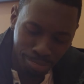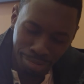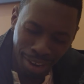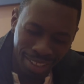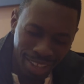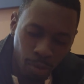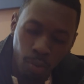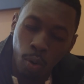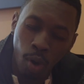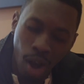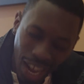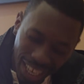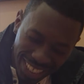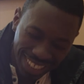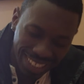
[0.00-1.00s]
pray they were
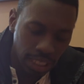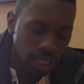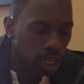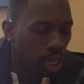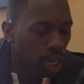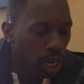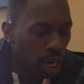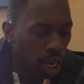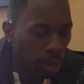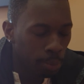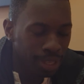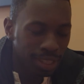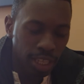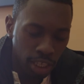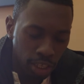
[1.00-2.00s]
washed. Um,
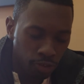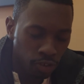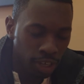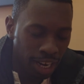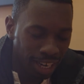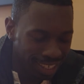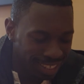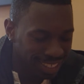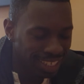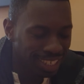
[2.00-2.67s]
and thank you for allowing me to see